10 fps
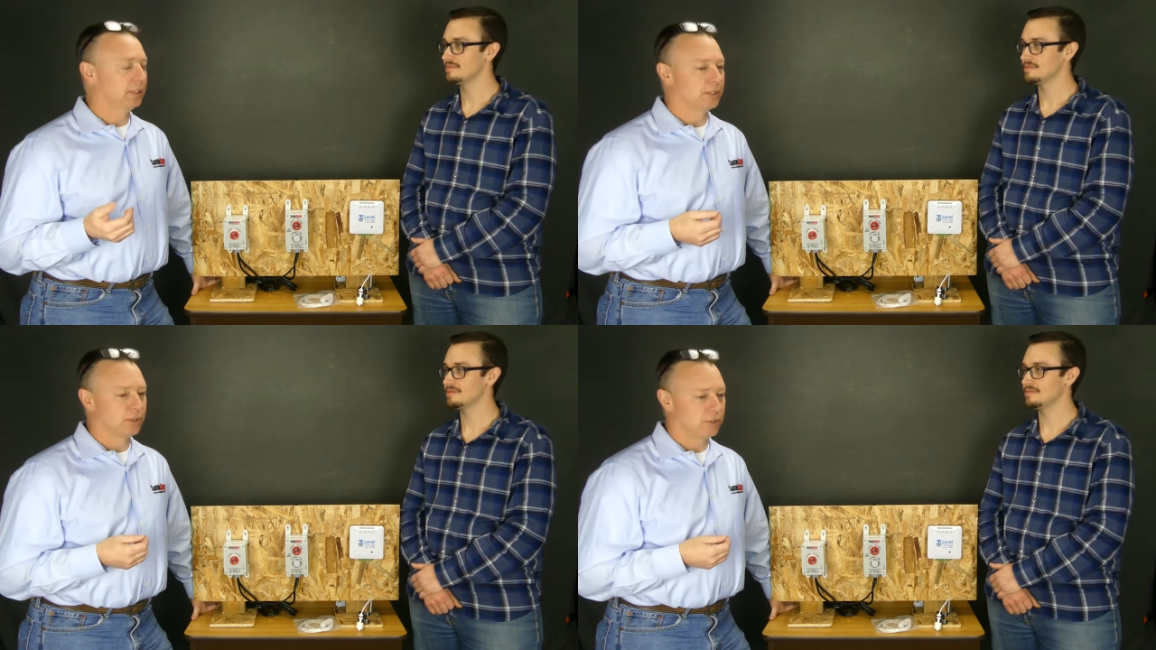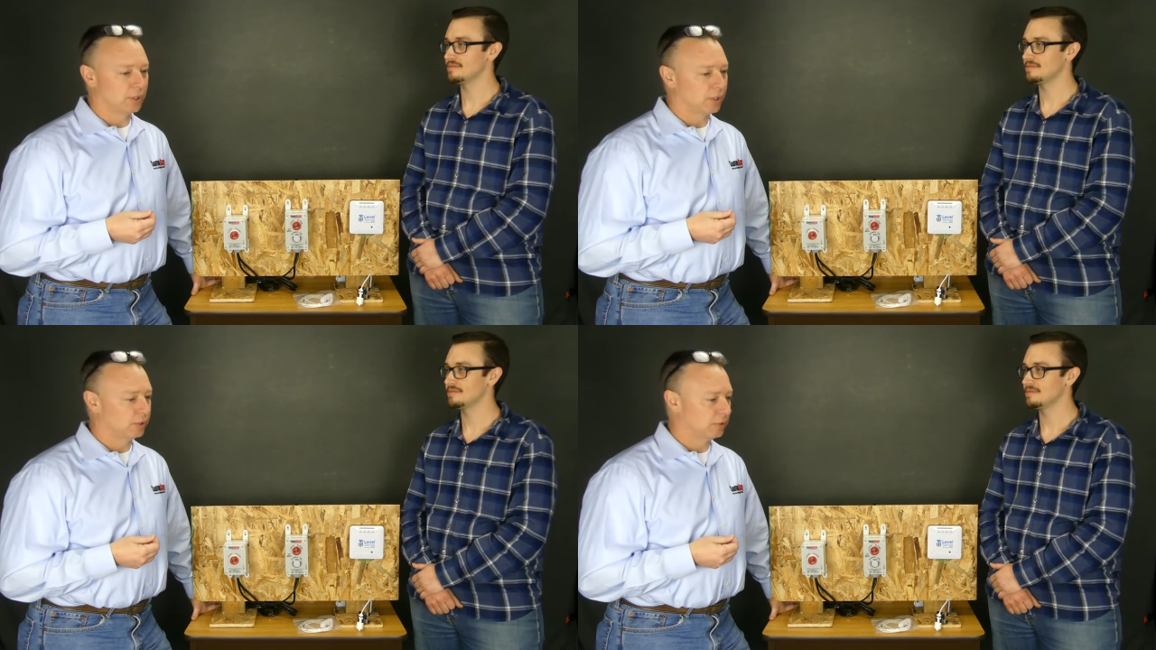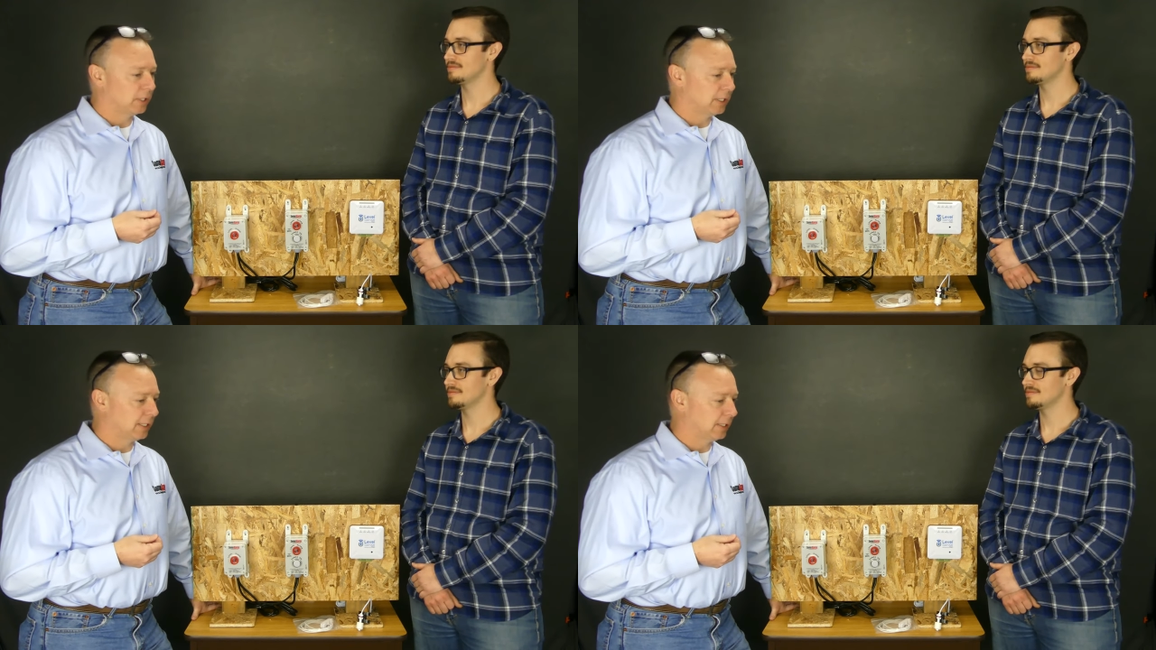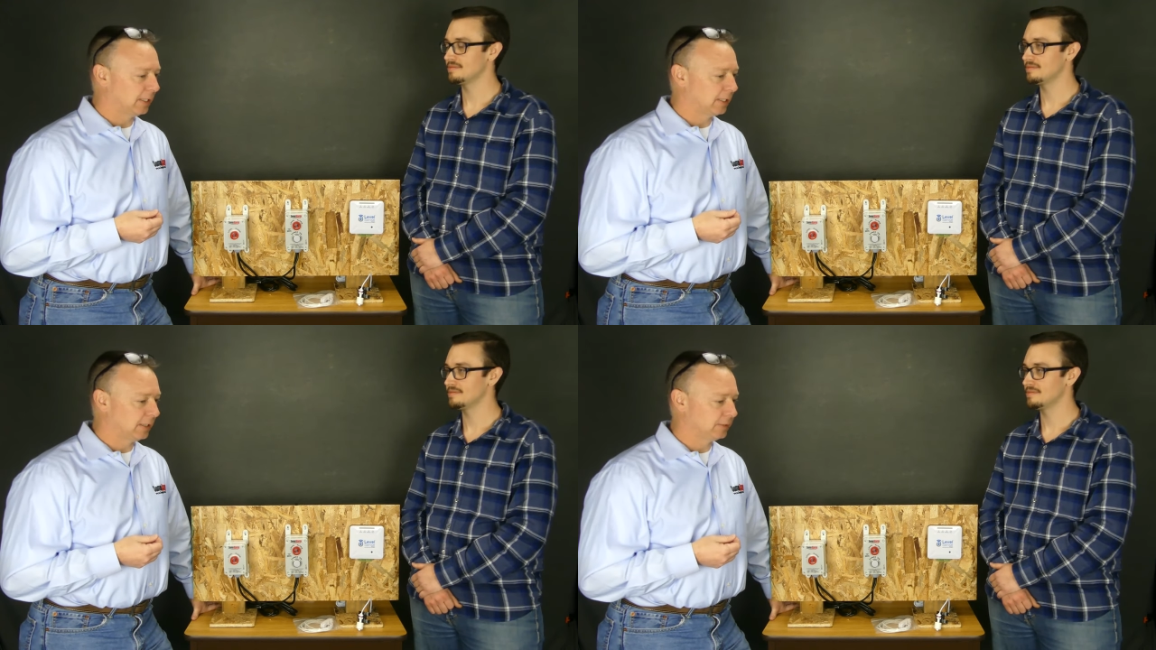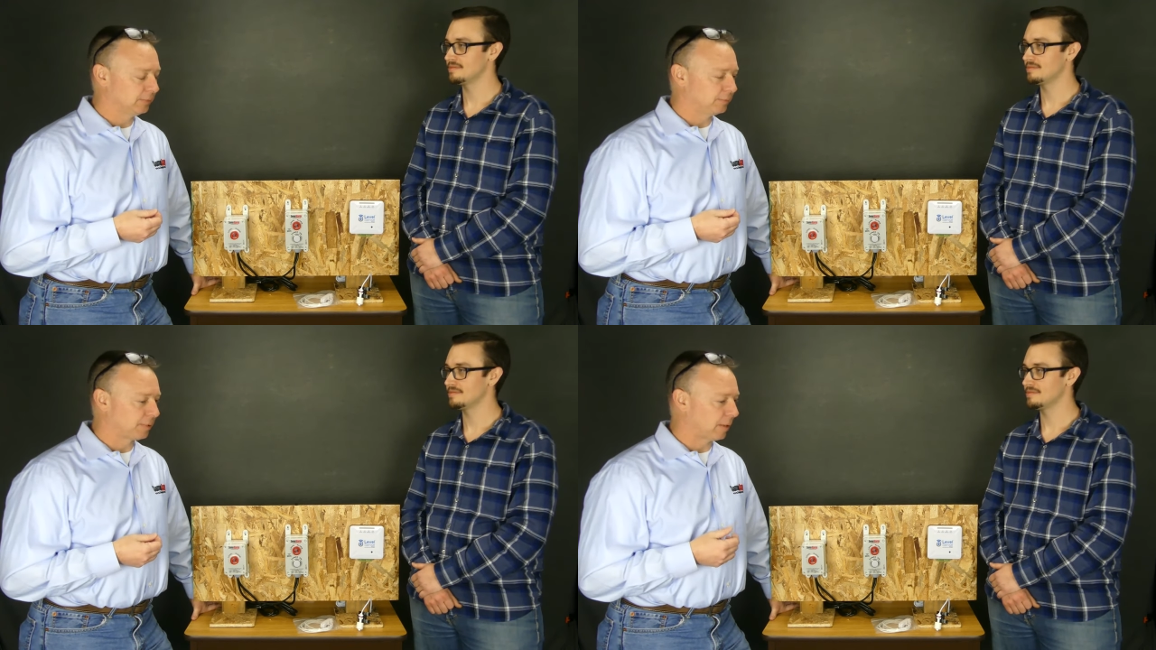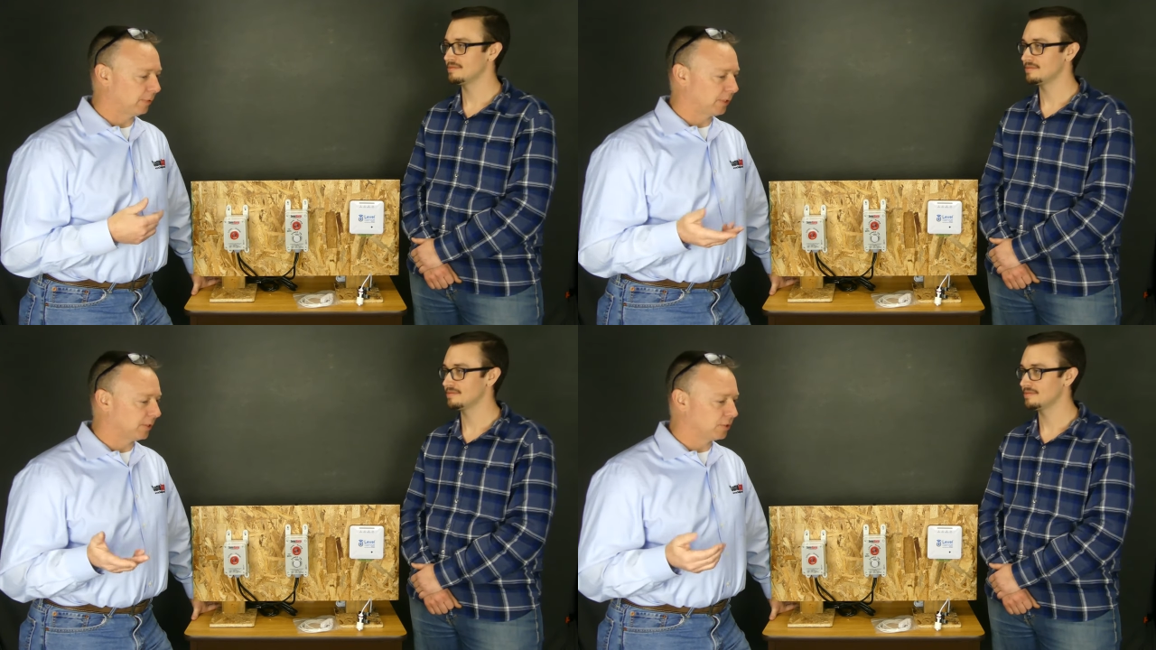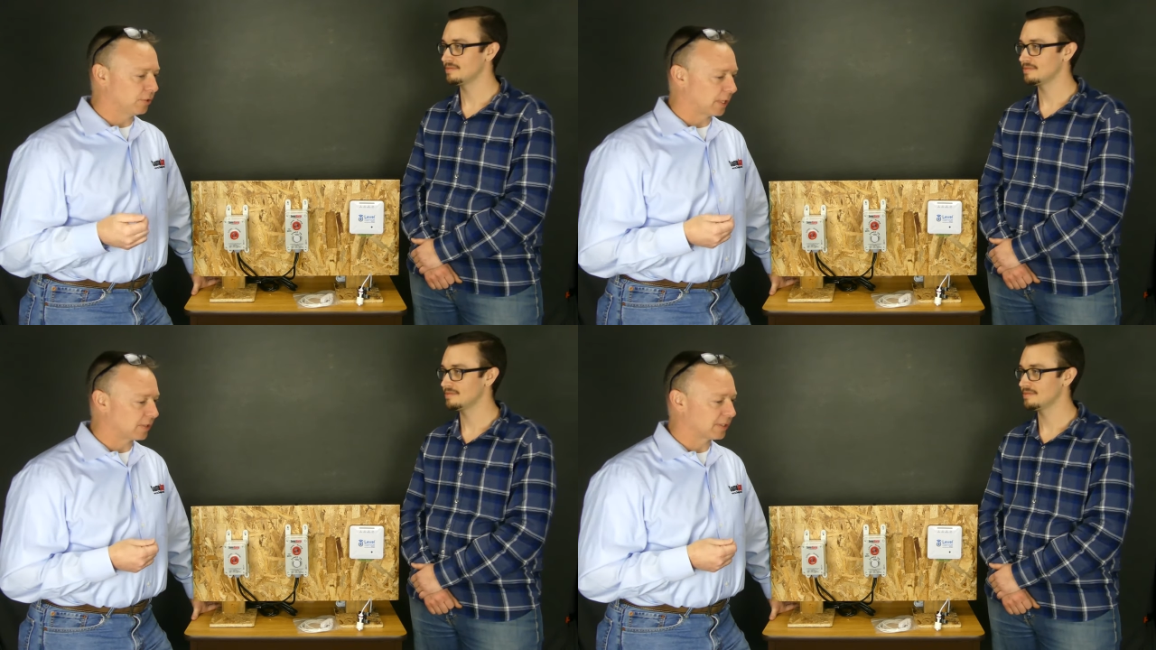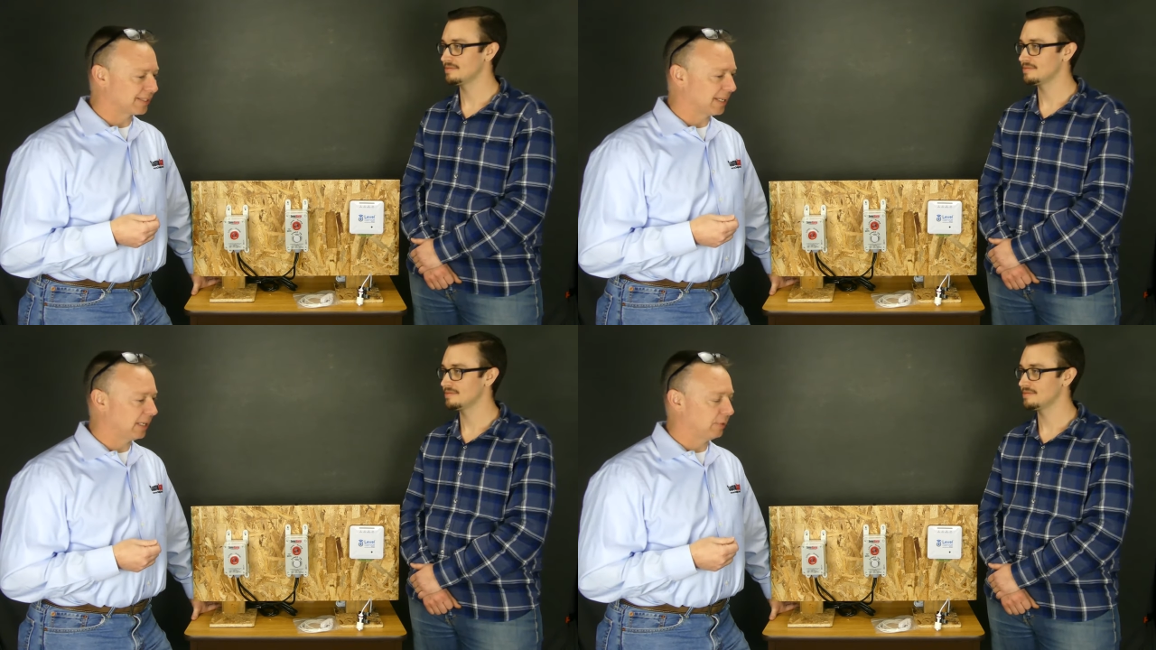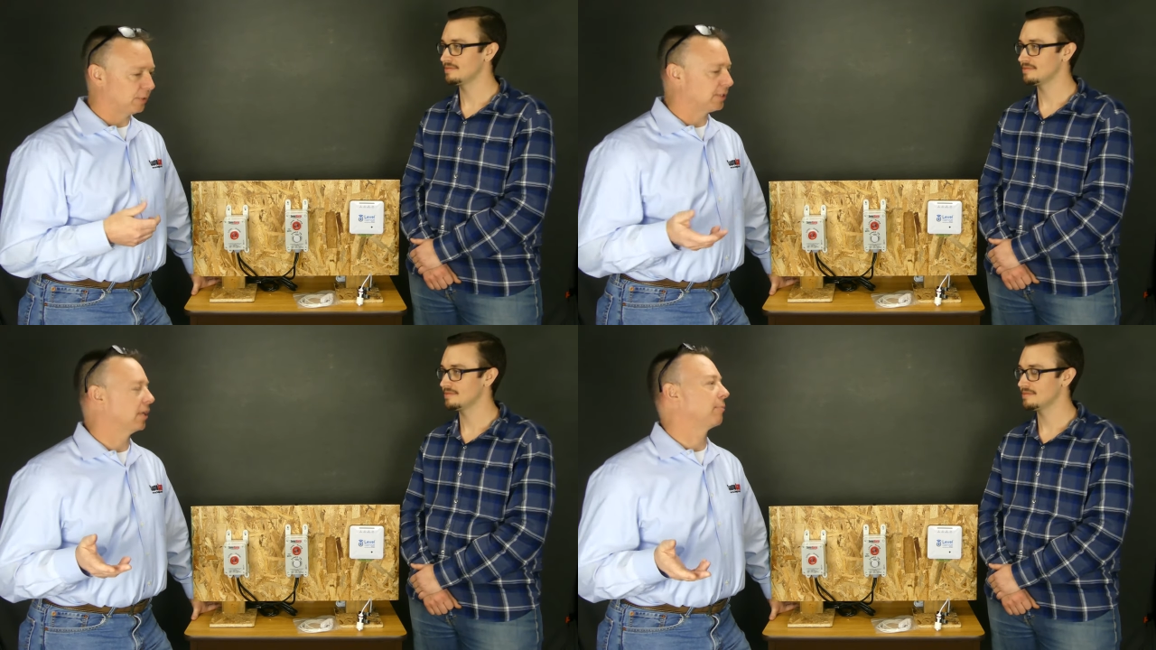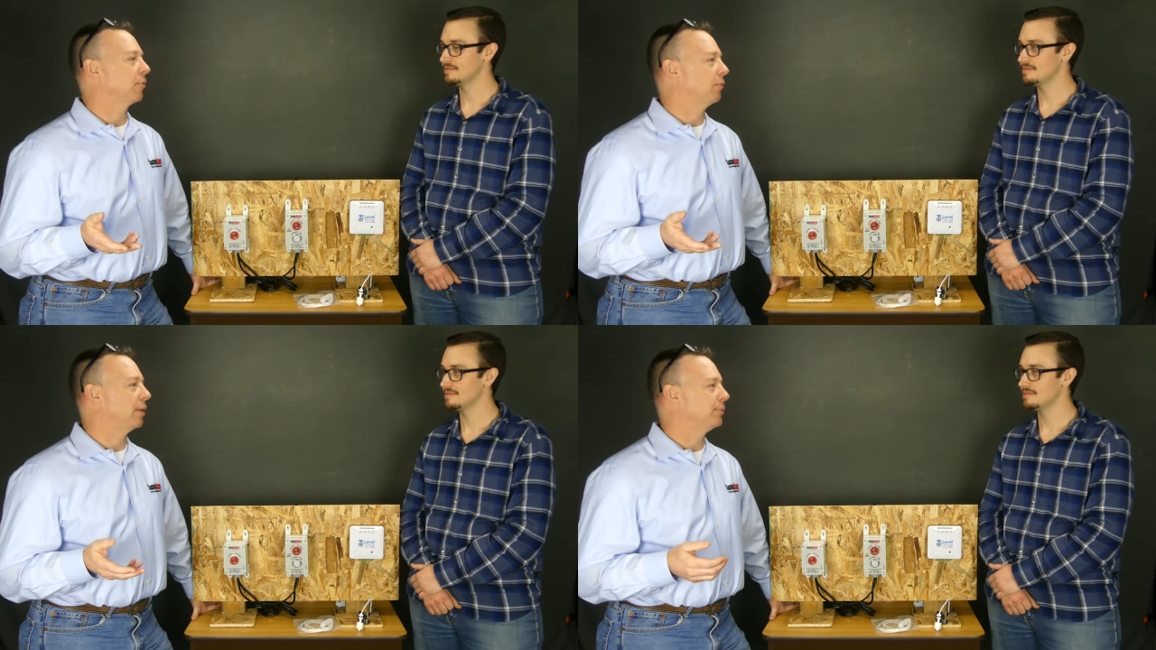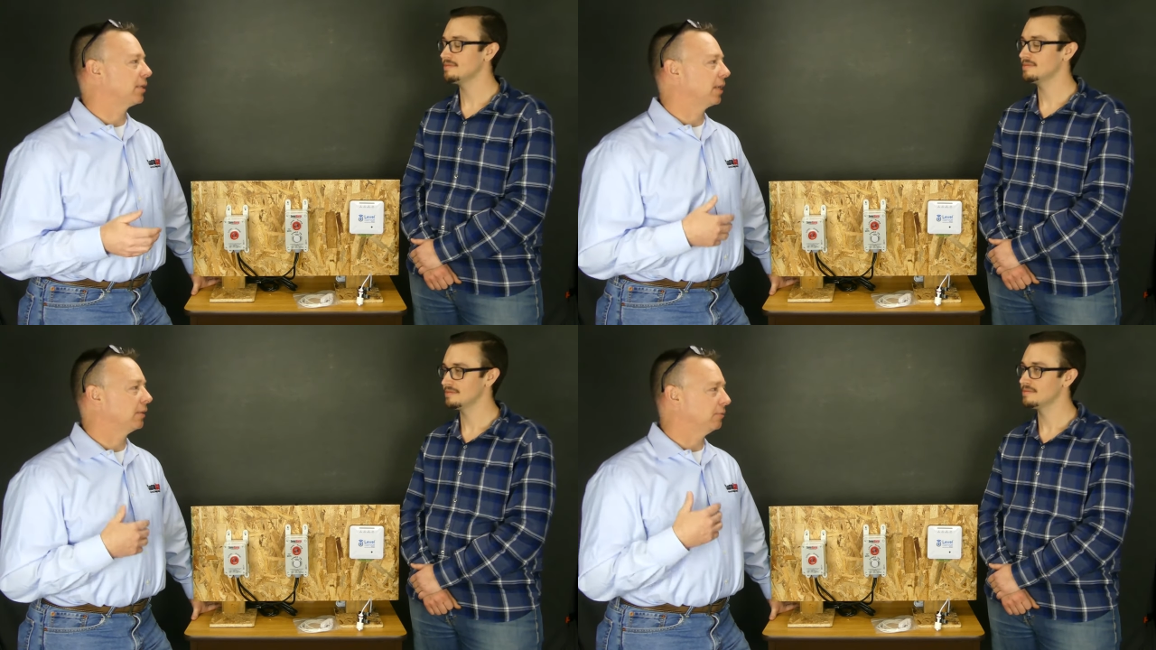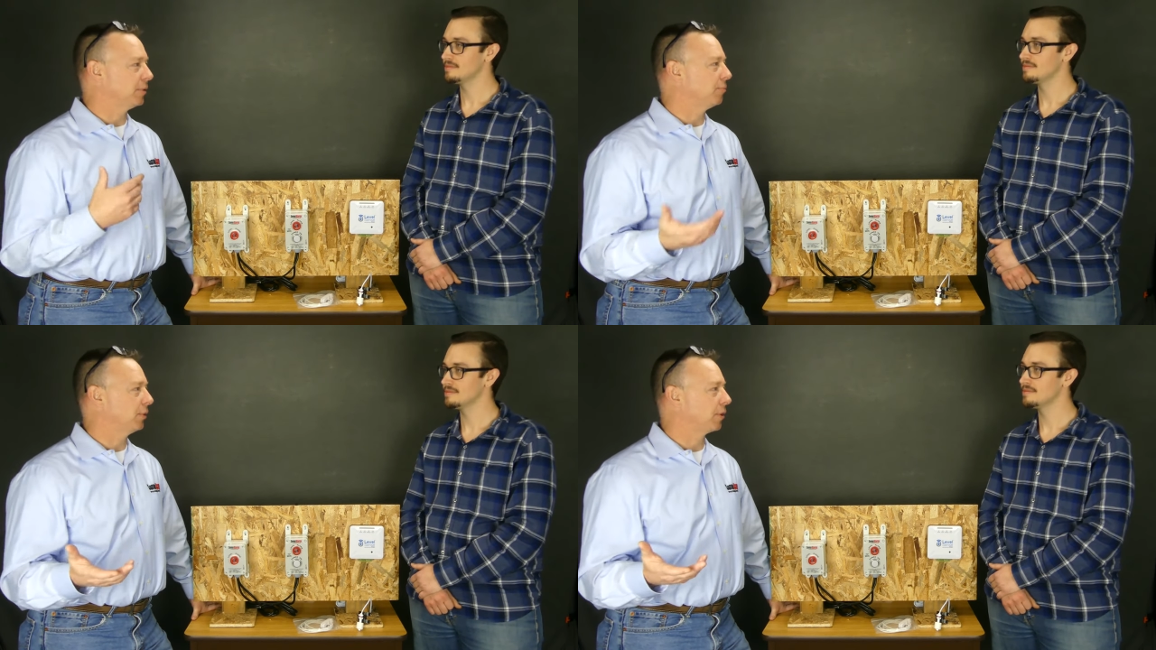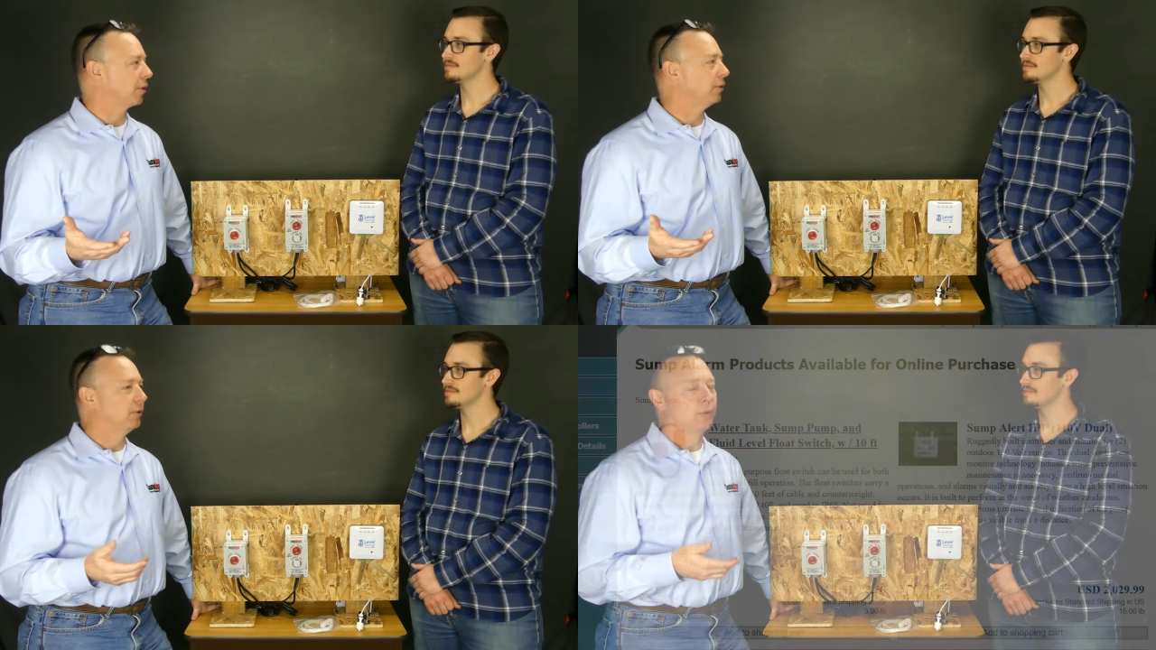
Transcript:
Speaker 1: So uh, probably in two thousand ten, we set up a website and we put our